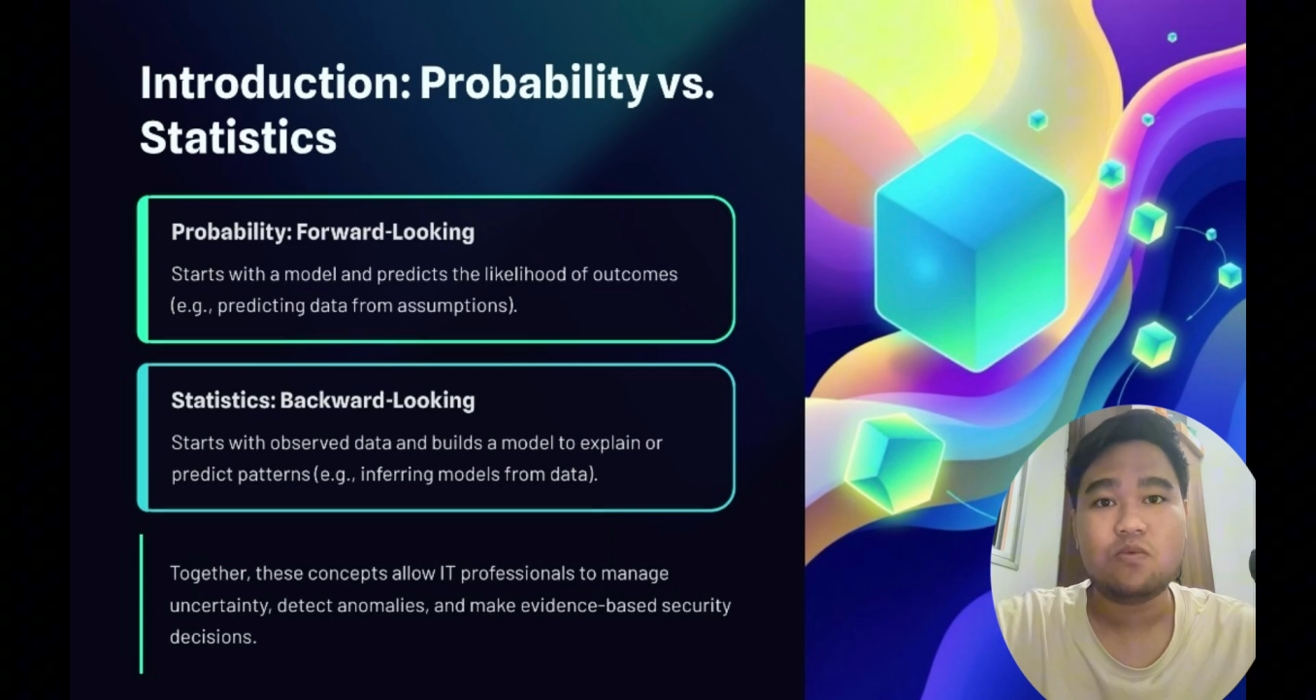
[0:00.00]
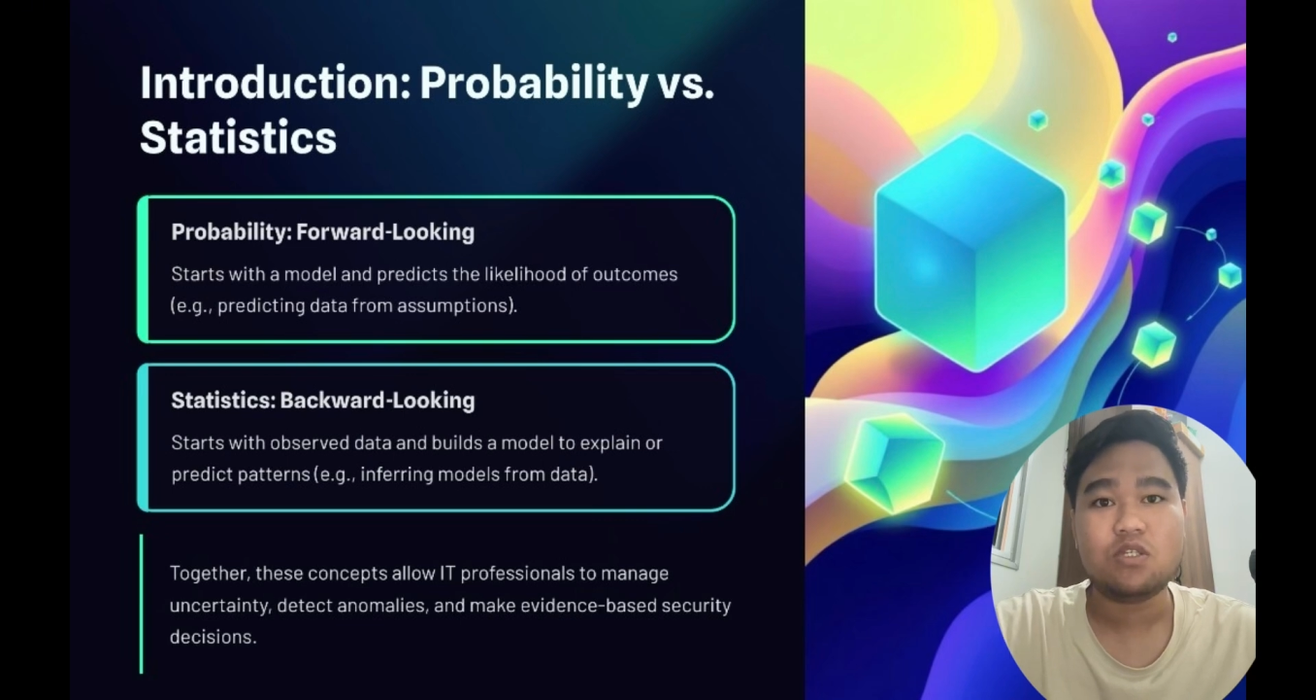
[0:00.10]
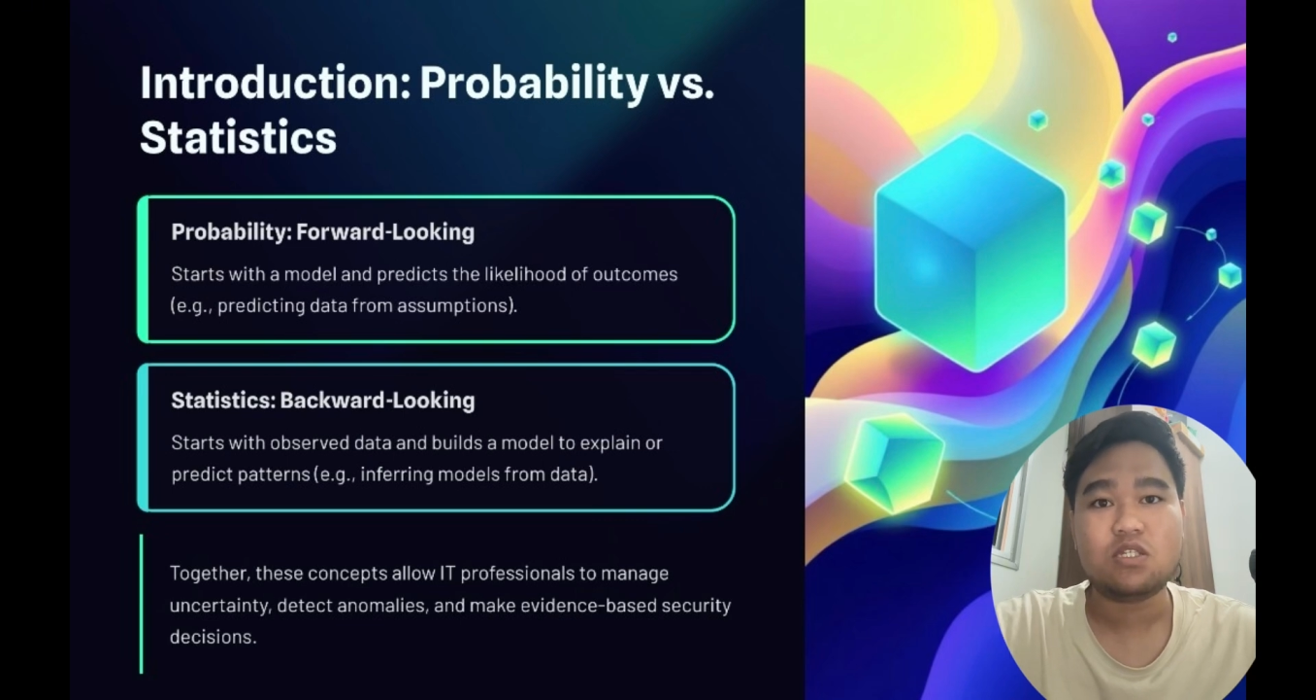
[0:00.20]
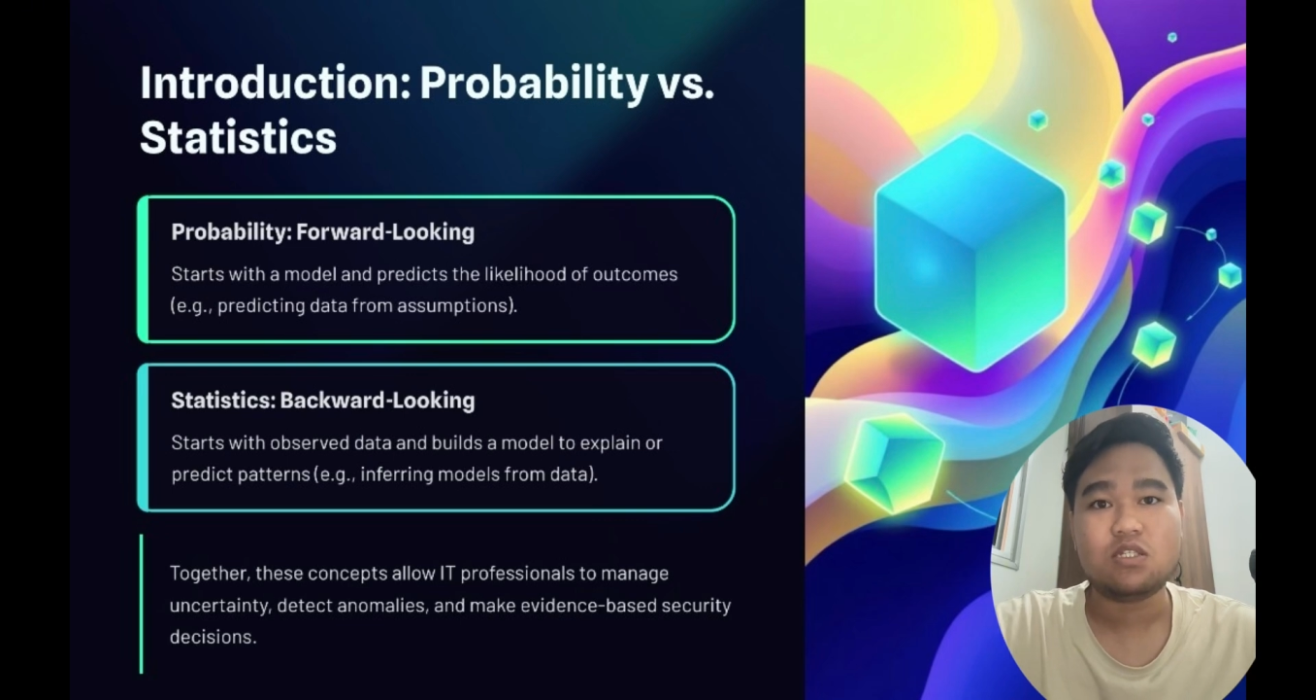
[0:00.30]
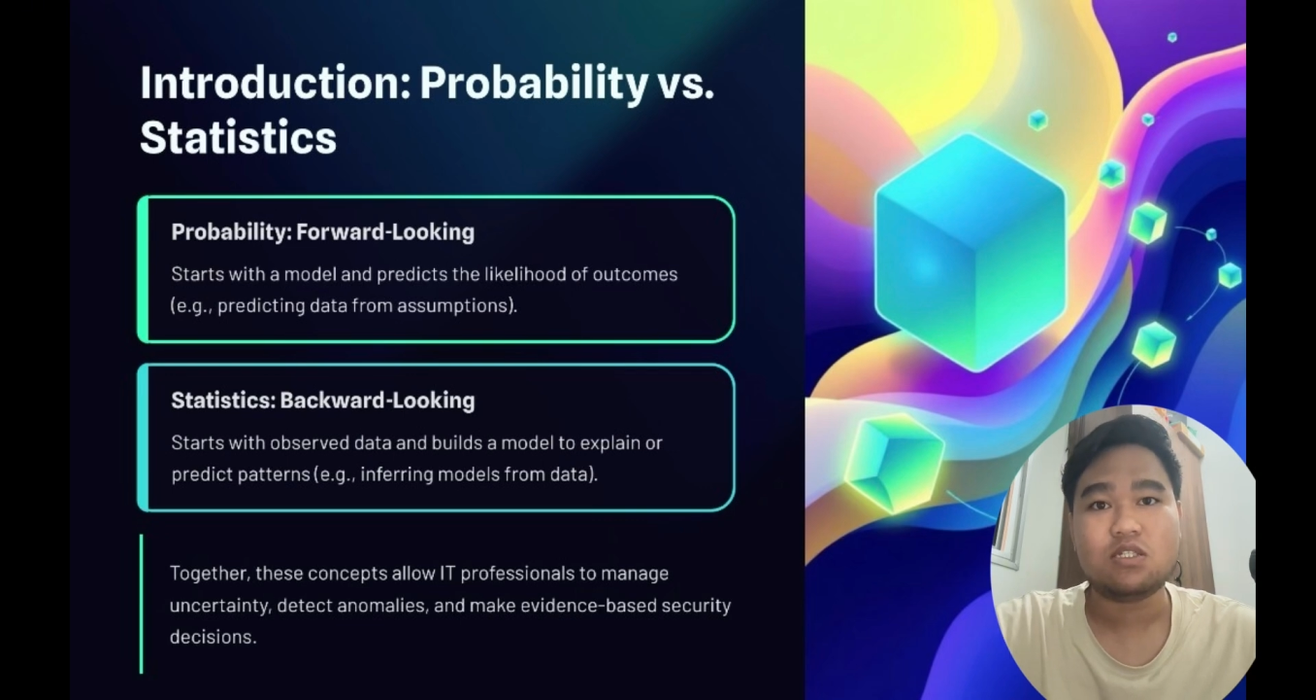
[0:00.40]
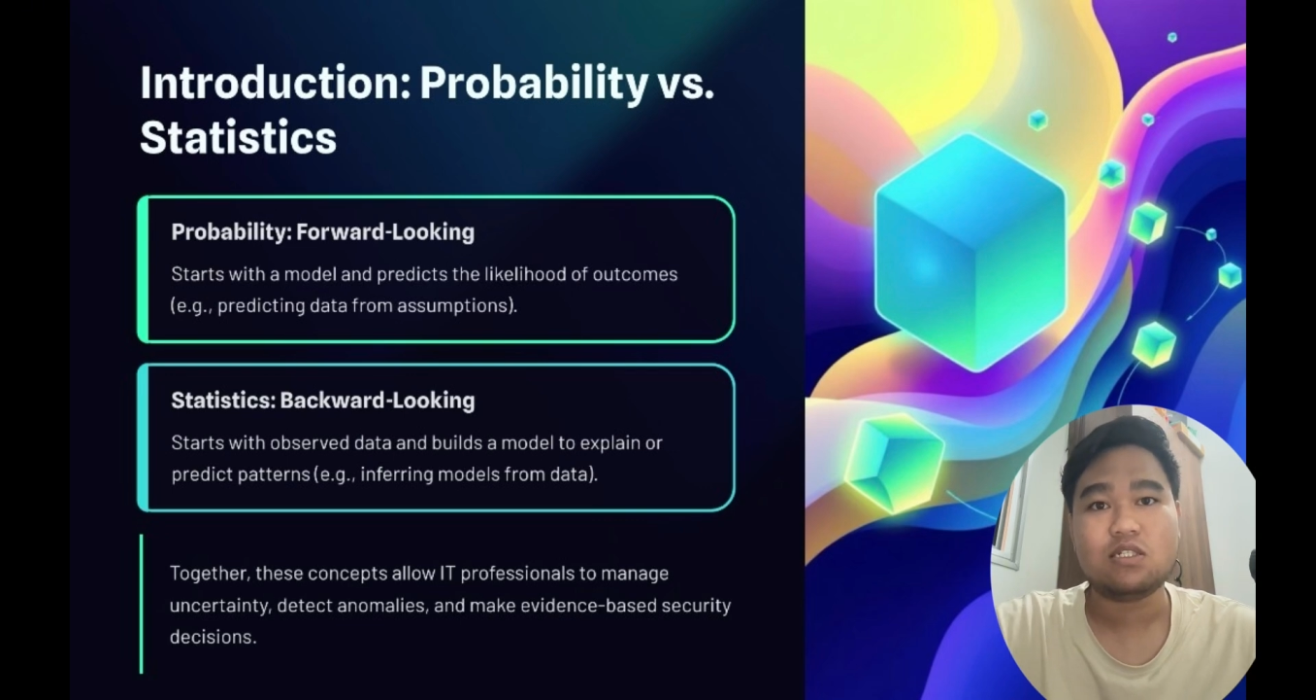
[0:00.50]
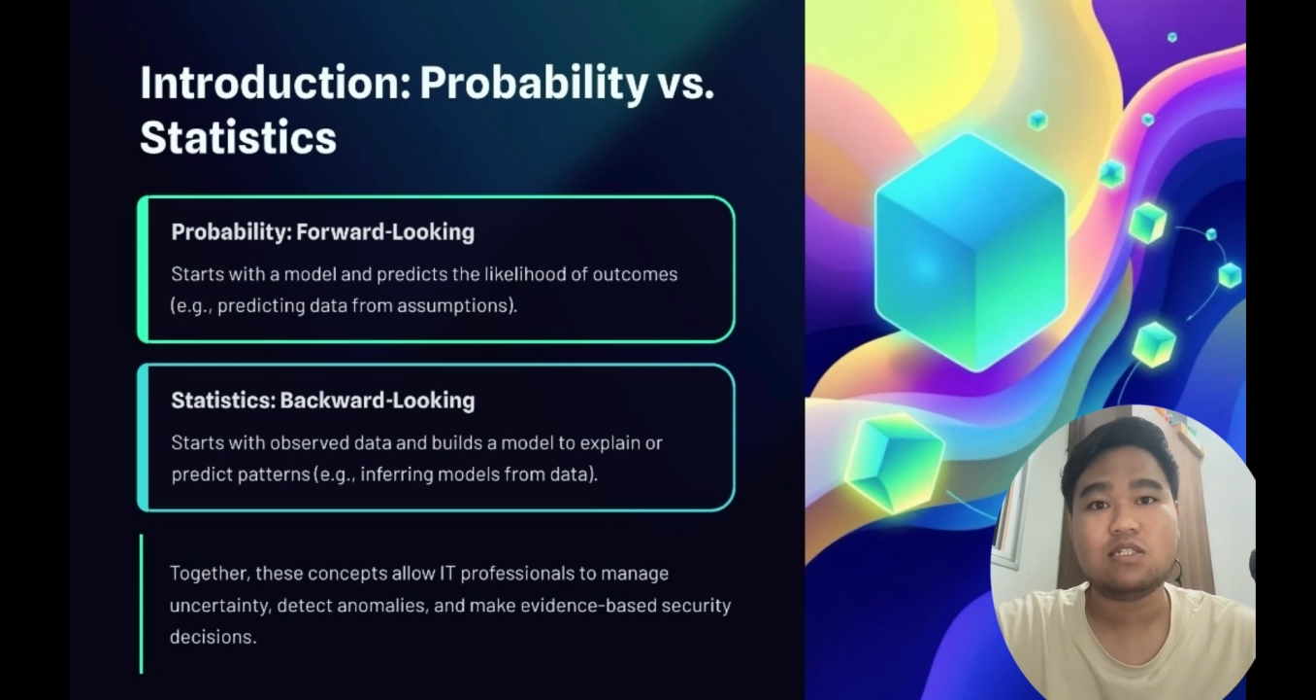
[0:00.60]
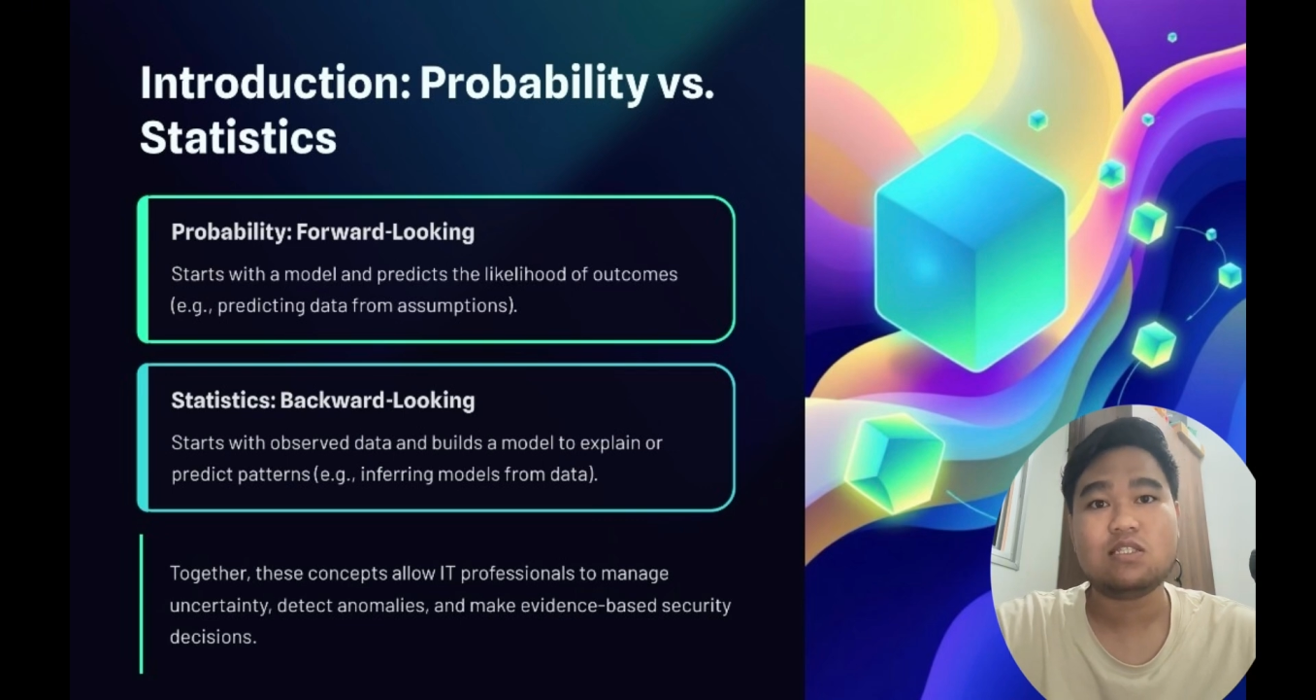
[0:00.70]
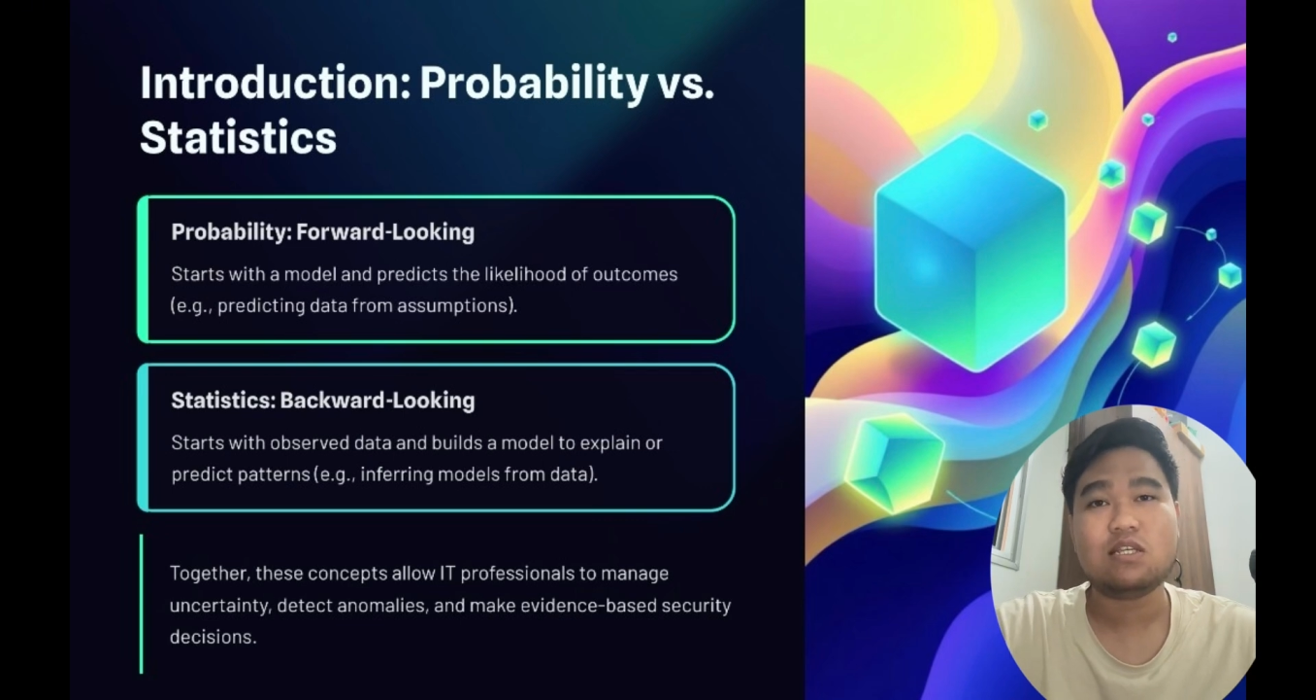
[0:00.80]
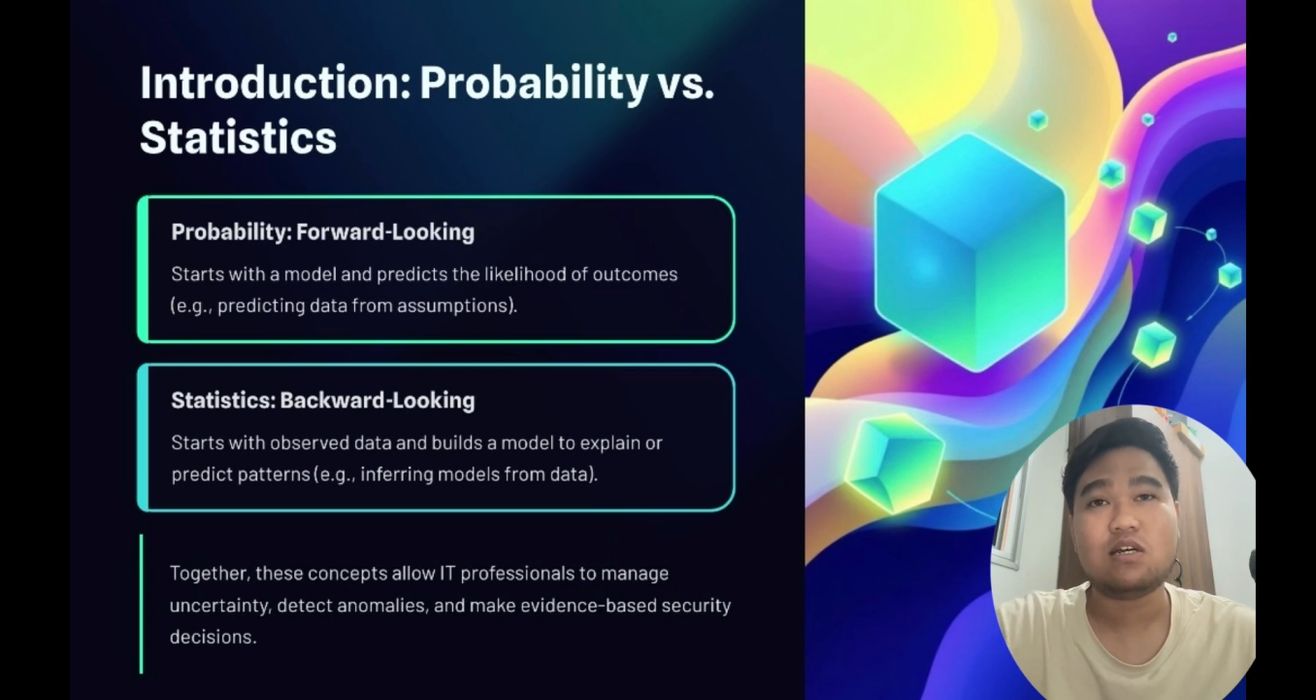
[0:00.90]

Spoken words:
which is